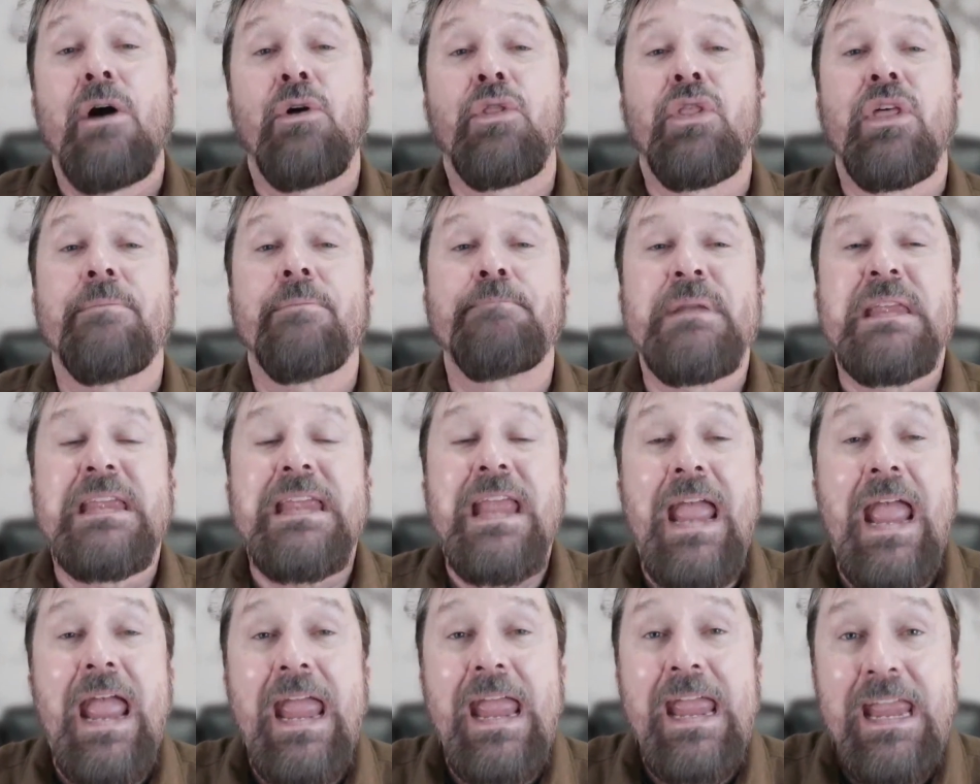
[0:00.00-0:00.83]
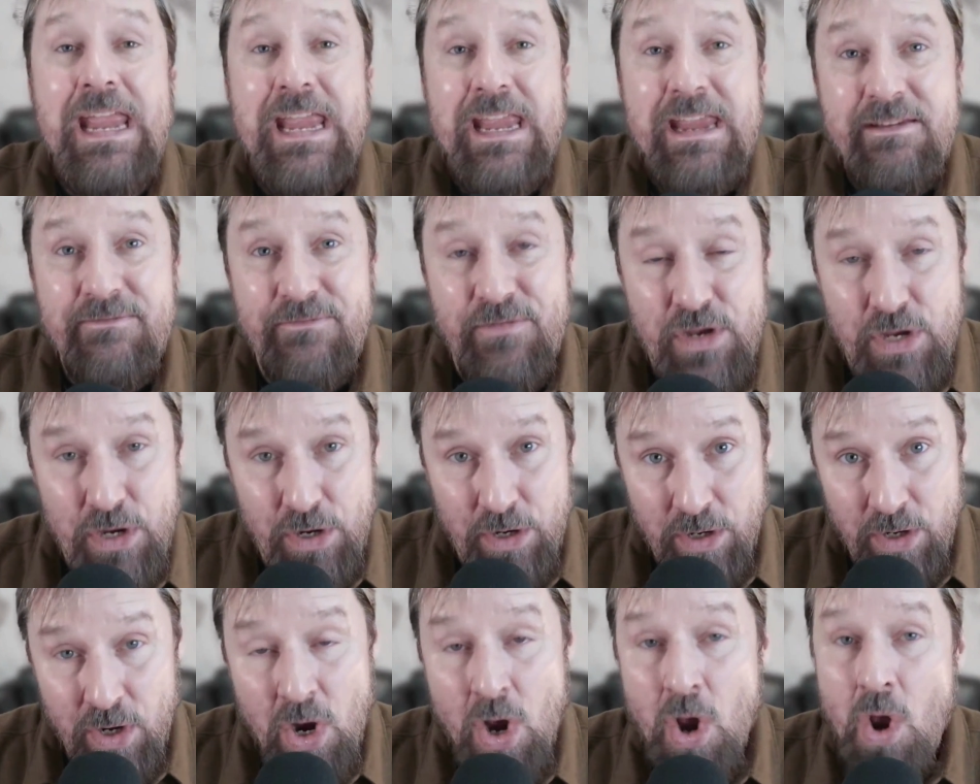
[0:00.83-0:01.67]
the
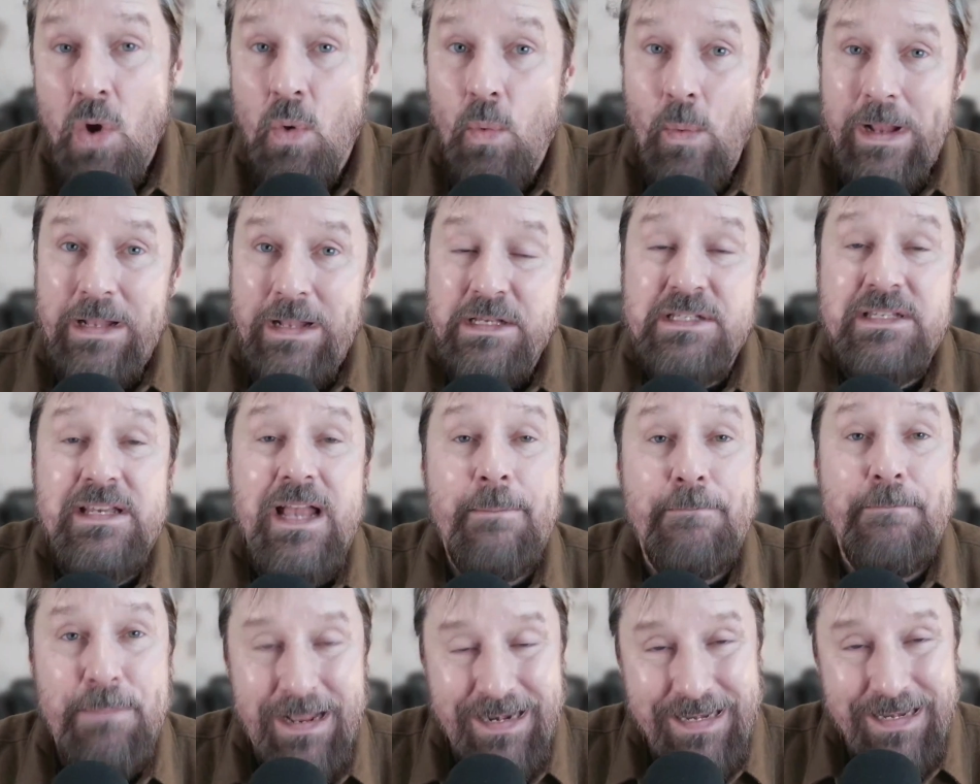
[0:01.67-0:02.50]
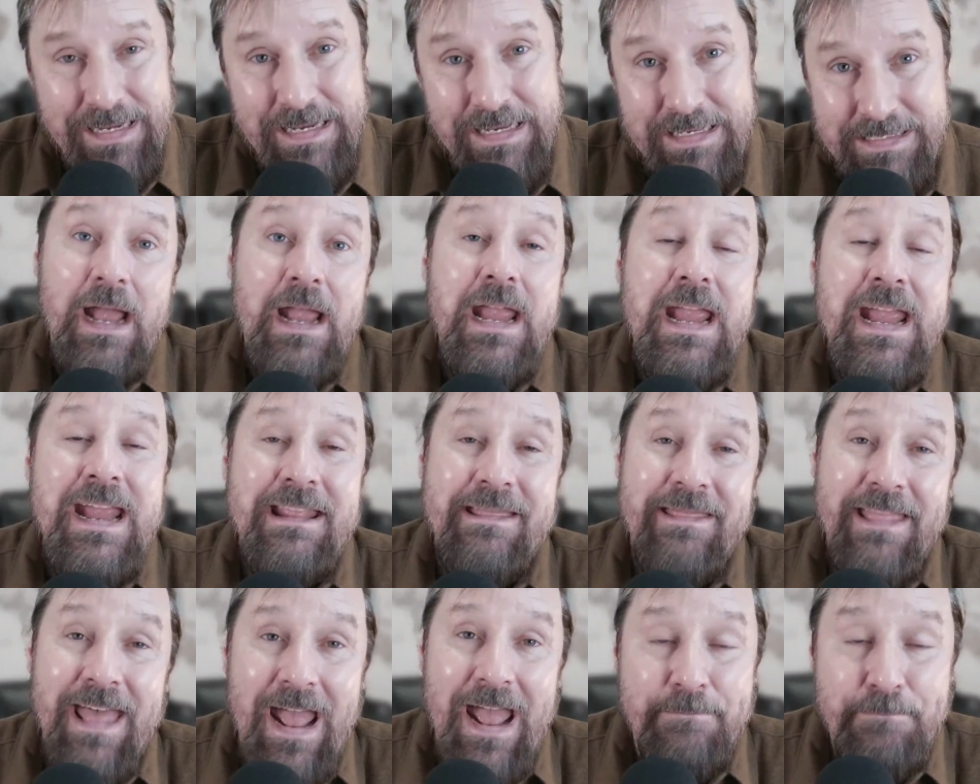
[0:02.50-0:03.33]
behavior when somebody is in
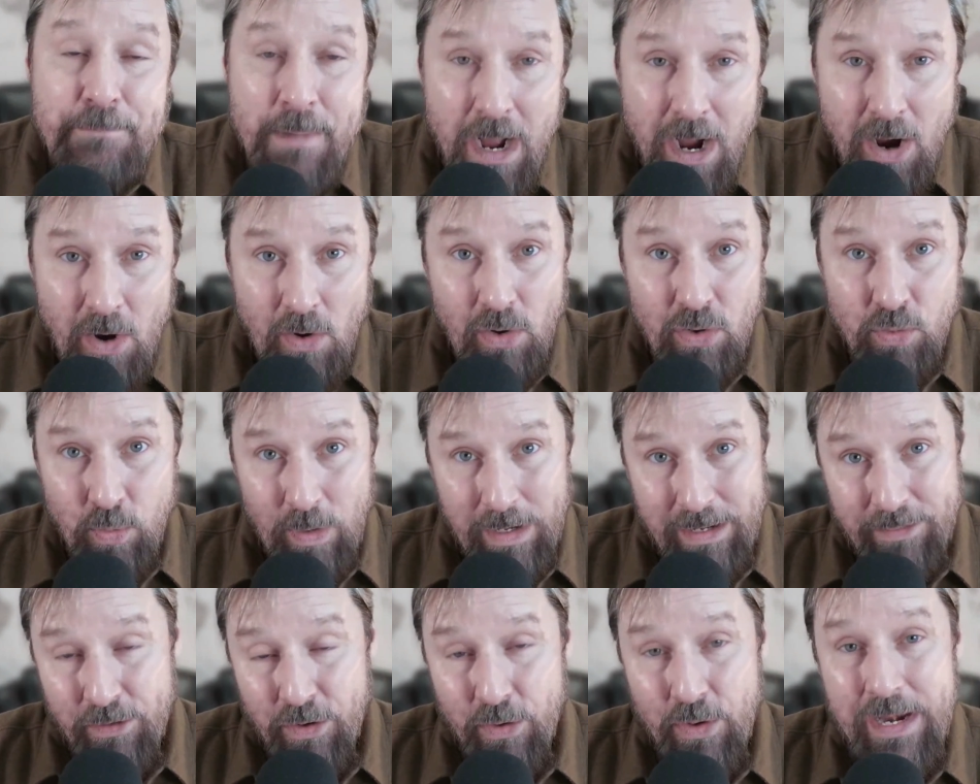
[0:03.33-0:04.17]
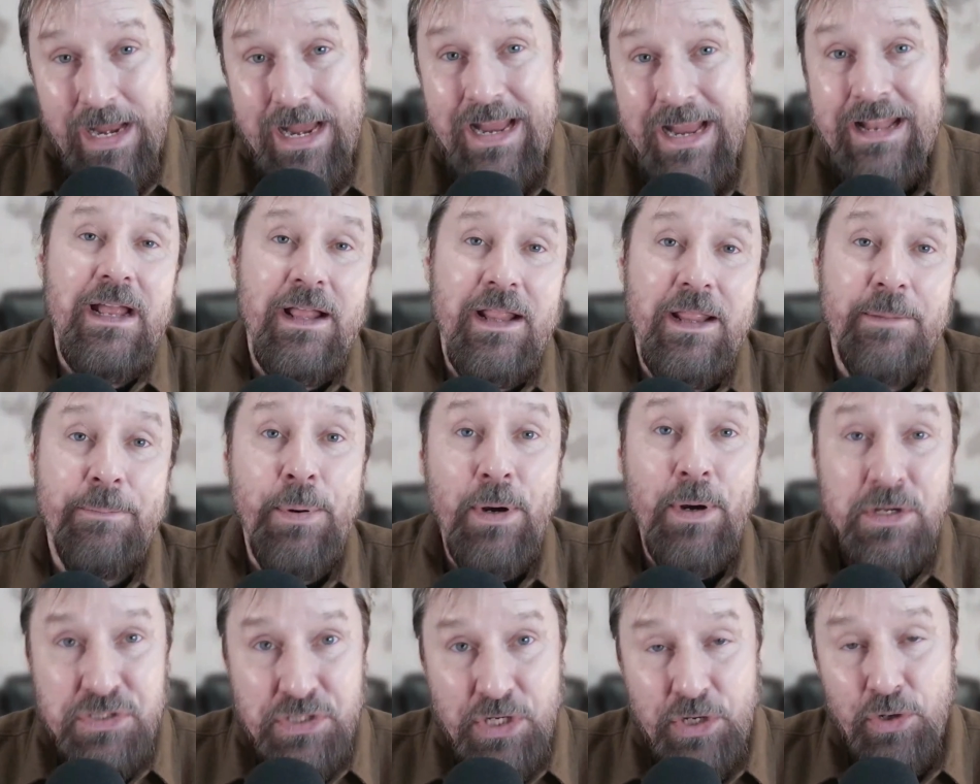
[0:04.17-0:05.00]
that mode, when they're in the
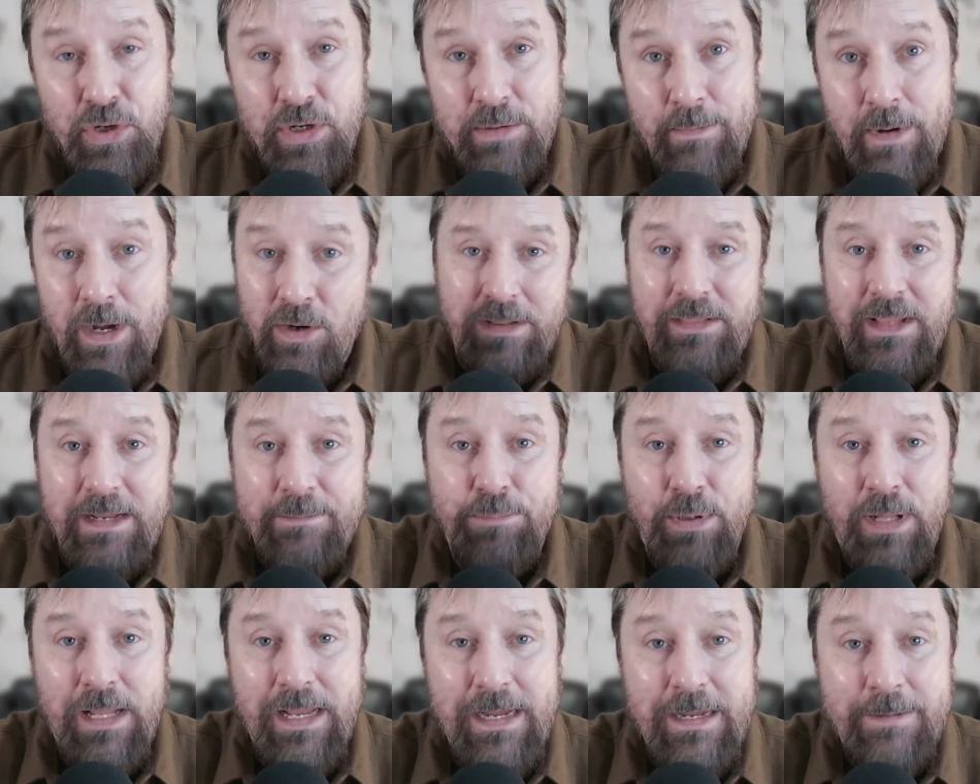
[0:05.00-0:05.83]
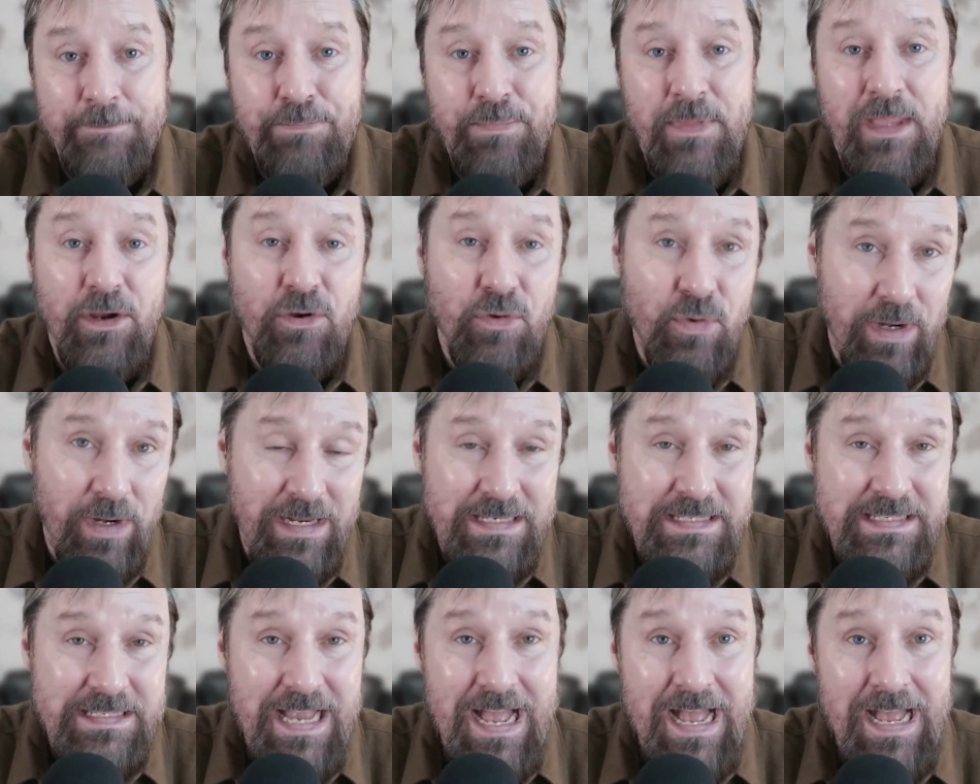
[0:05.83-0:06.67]
persecutor mode, they blame, they
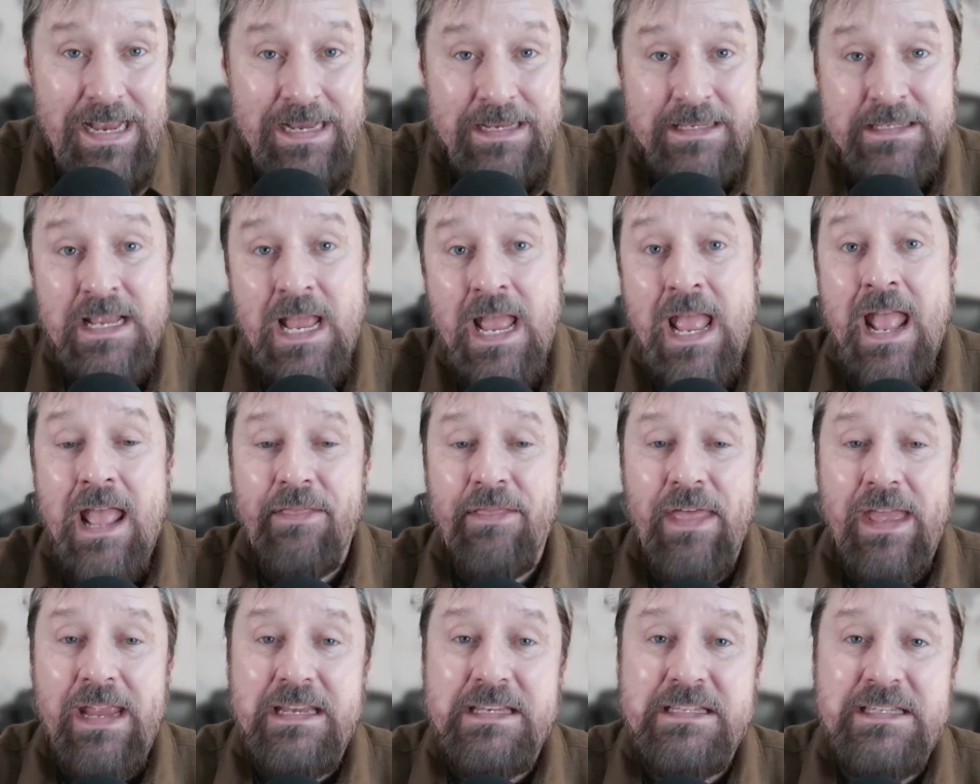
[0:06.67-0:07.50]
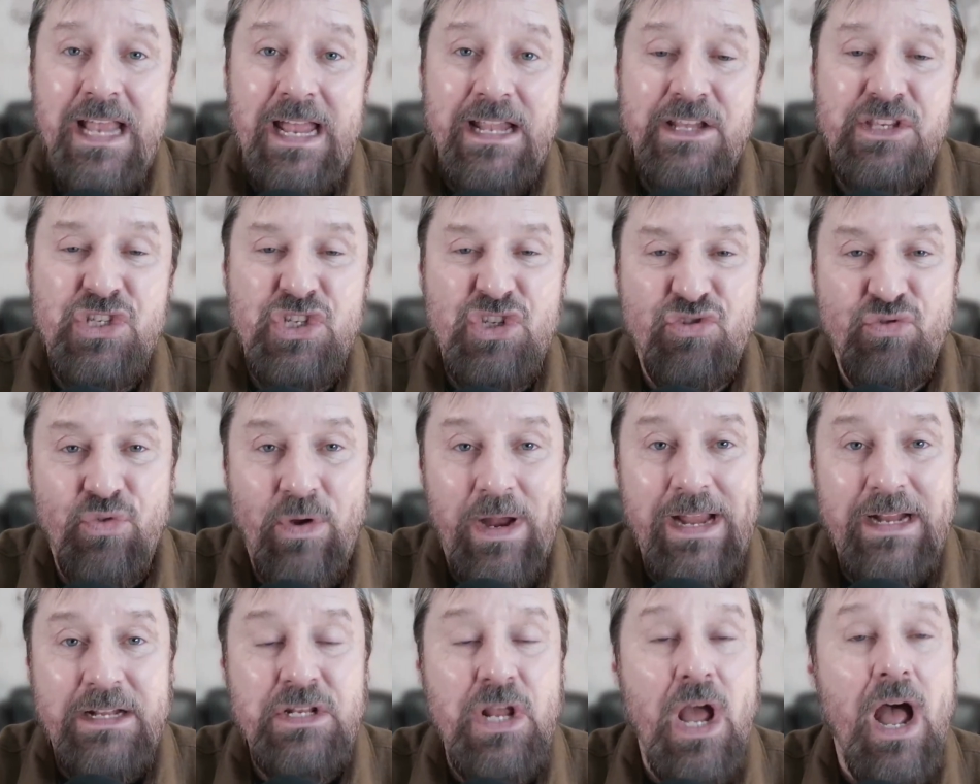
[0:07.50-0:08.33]
criticize, they set
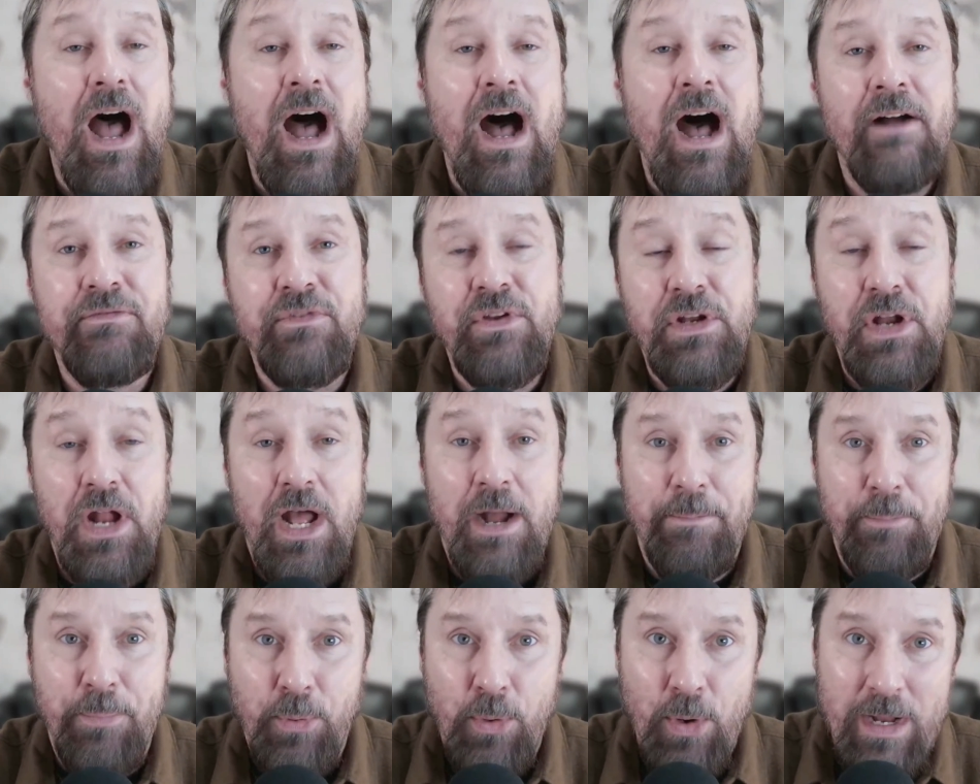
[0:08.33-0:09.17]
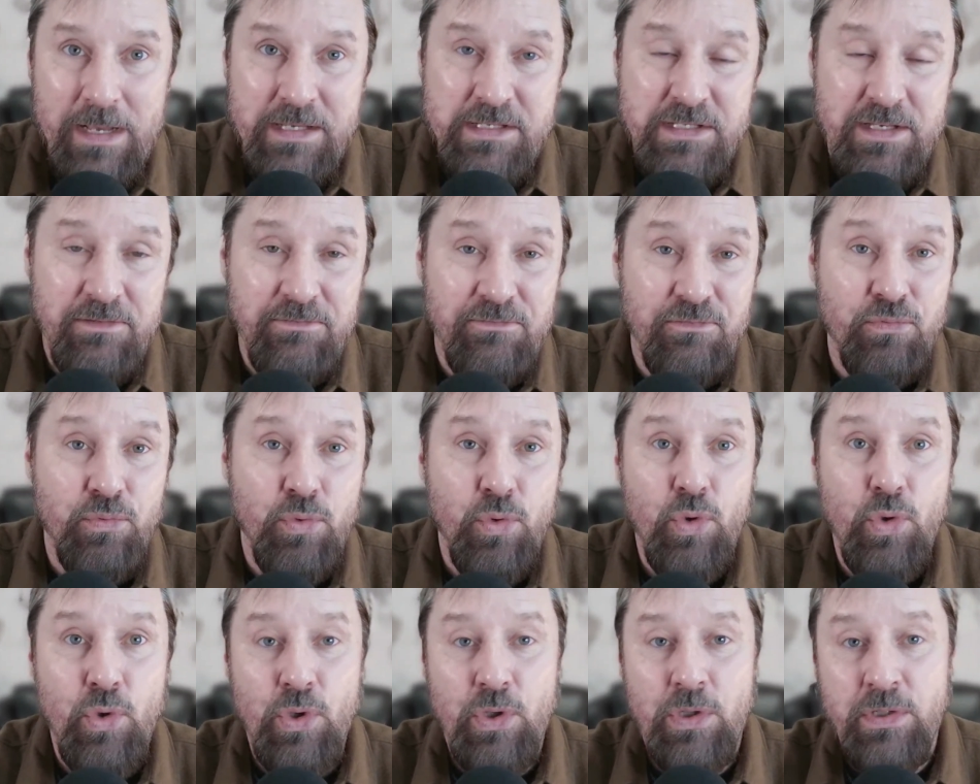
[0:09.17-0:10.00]
strict, often oppressive
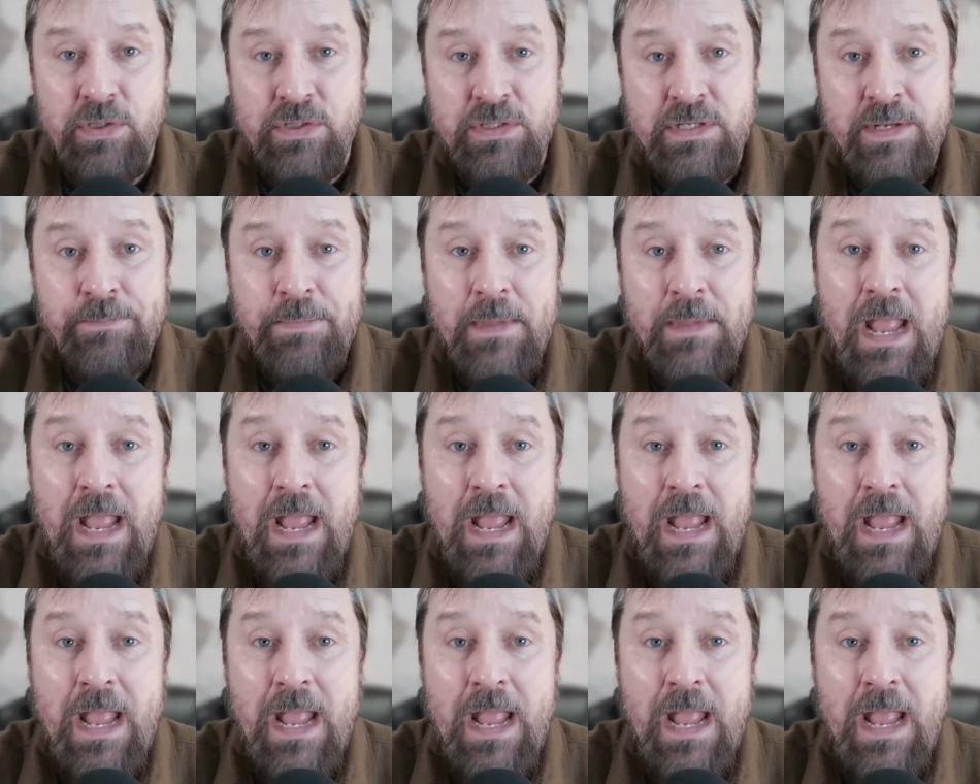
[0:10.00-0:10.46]
rules.